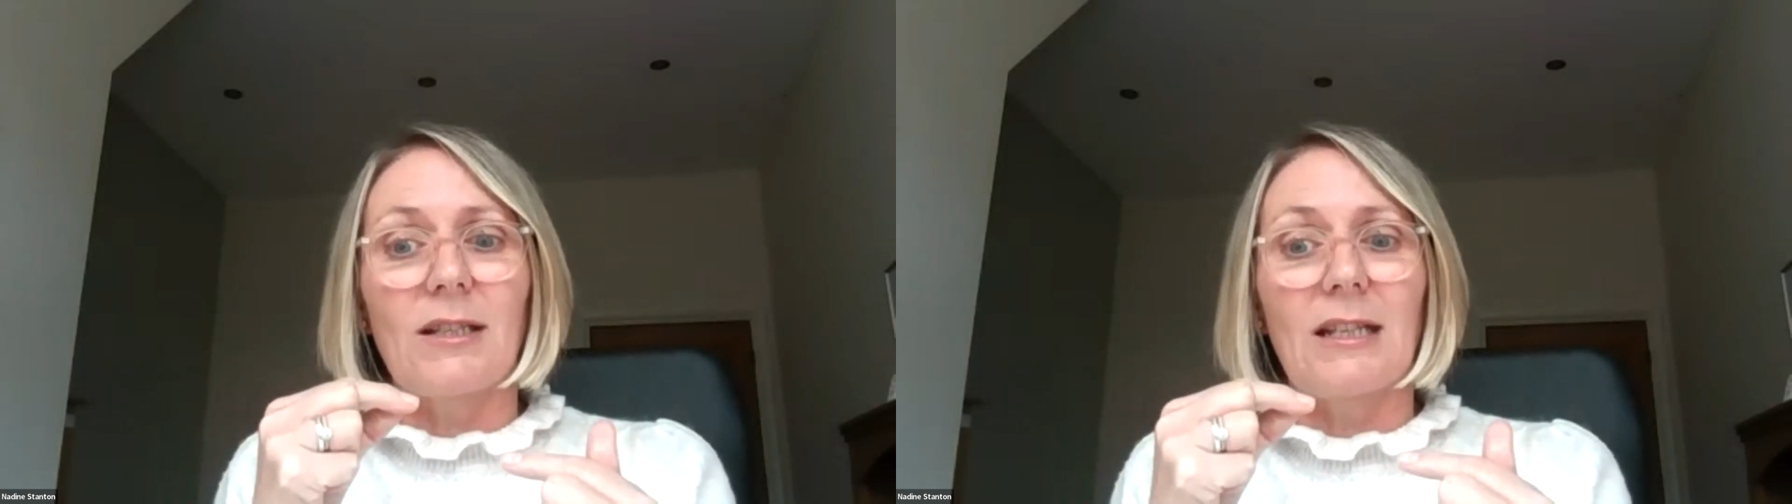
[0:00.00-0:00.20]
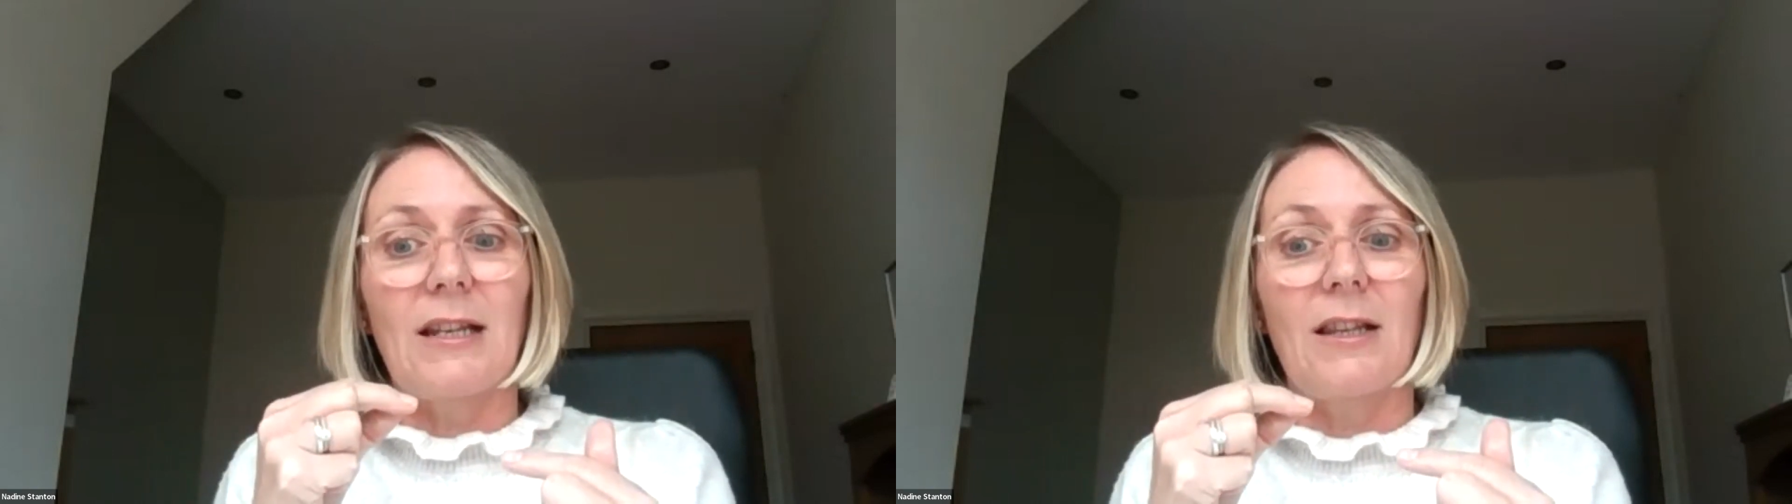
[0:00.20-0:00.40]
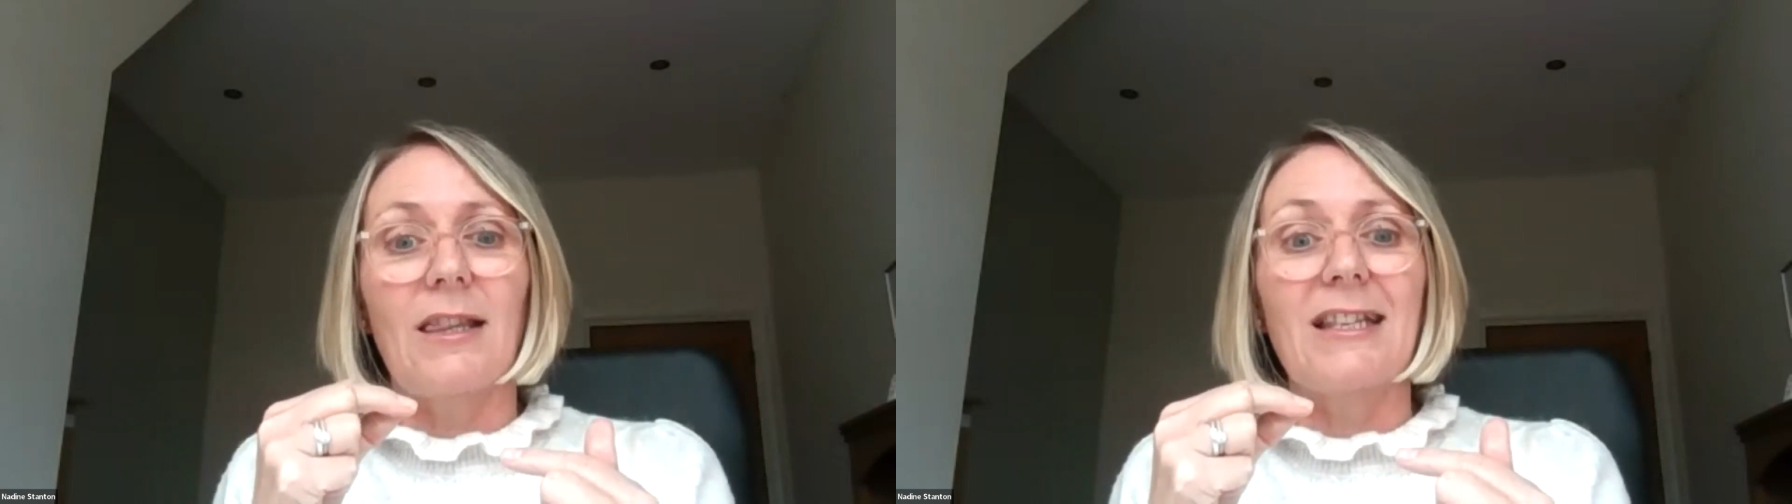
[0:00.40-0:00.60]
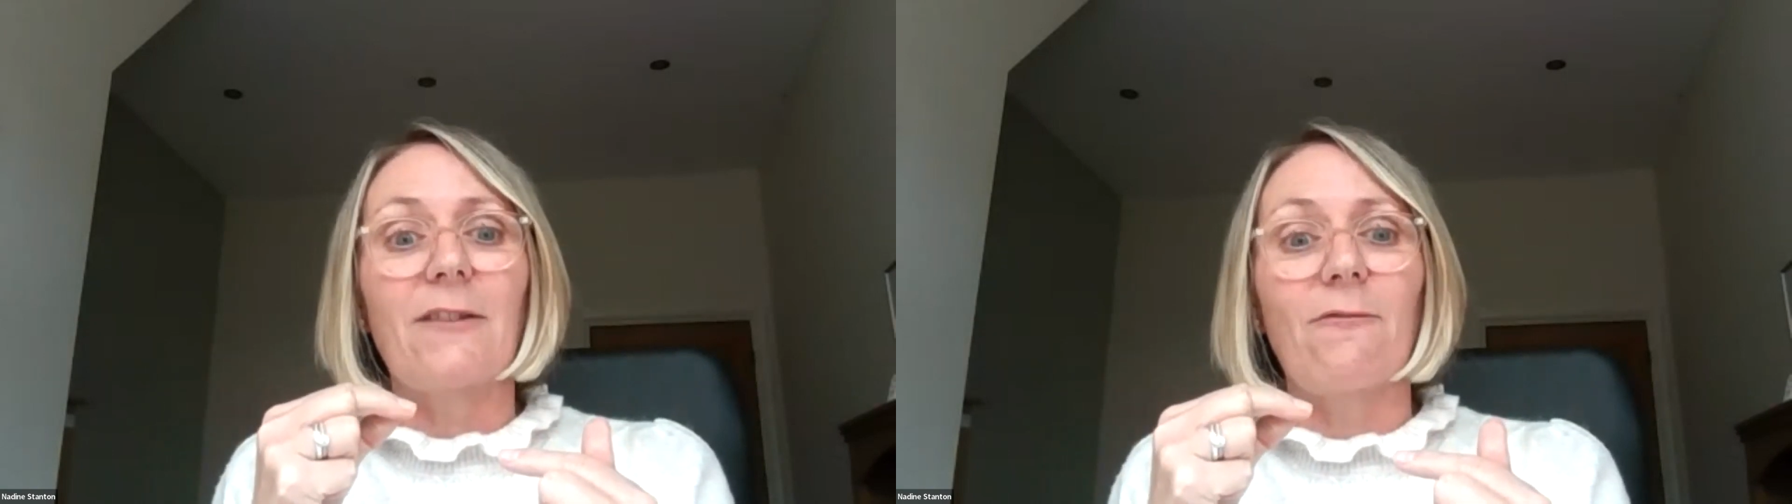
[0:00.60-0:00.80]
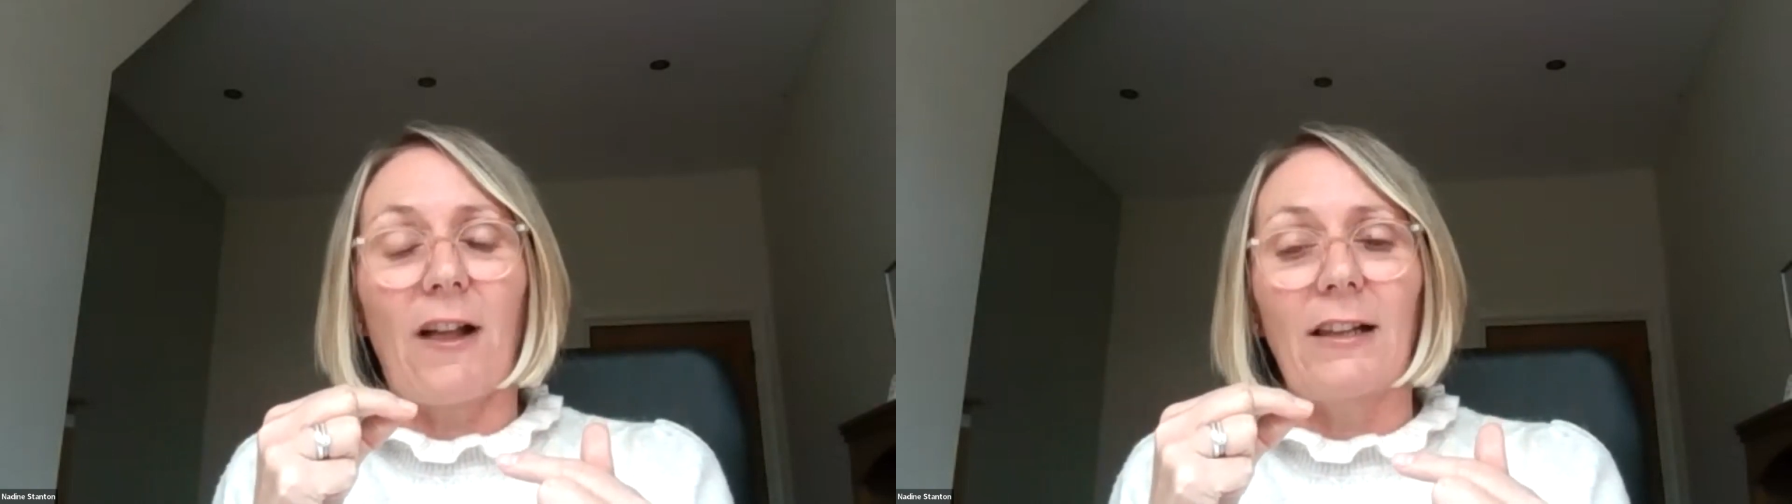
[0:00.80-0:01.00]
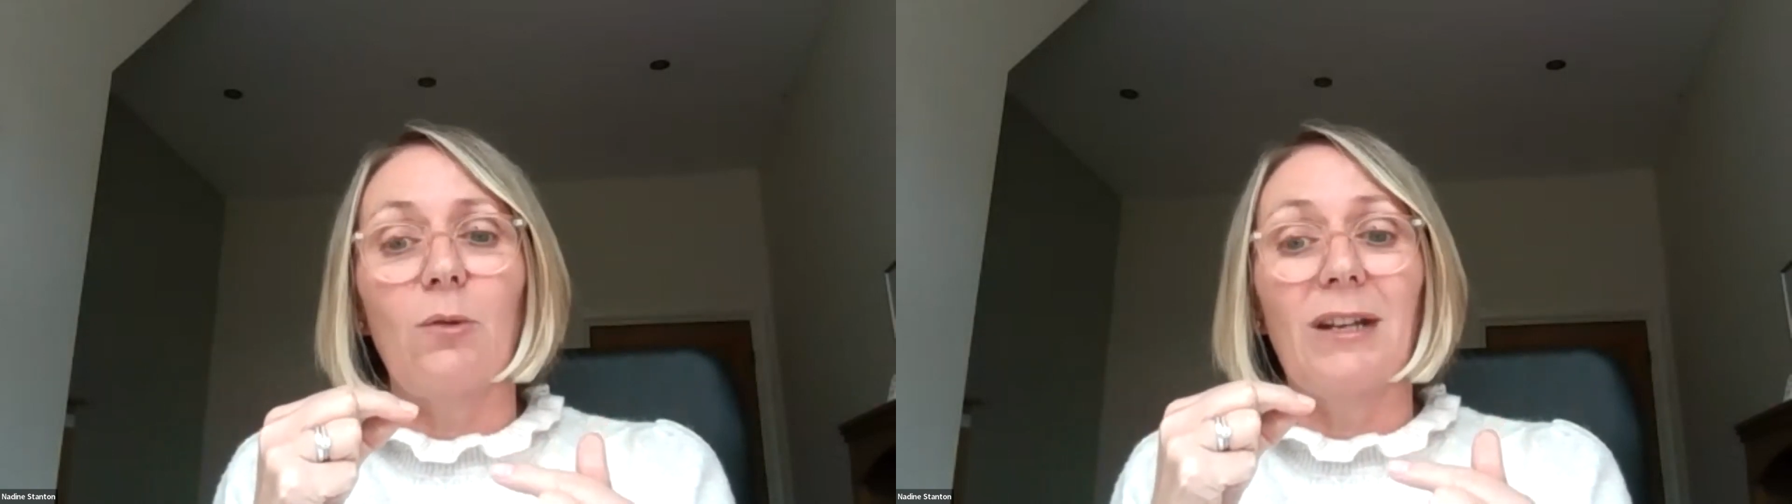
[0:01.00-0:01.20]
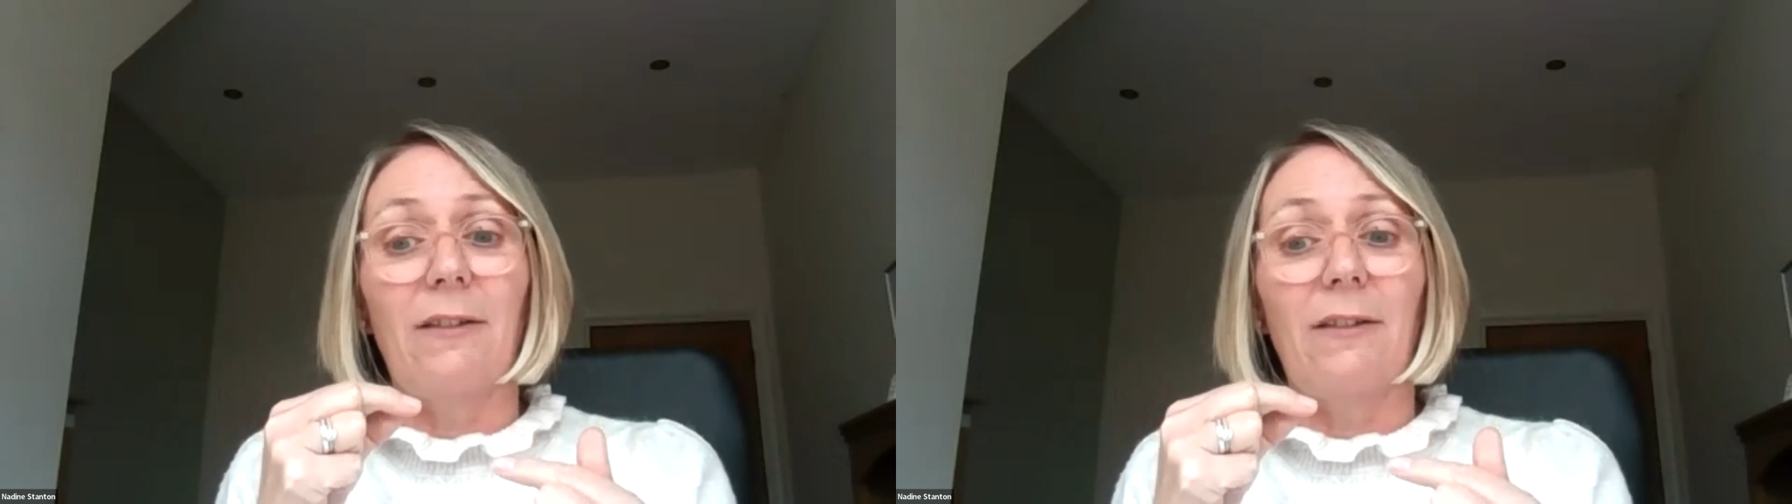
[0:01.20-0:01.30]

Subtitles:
see that there's a value in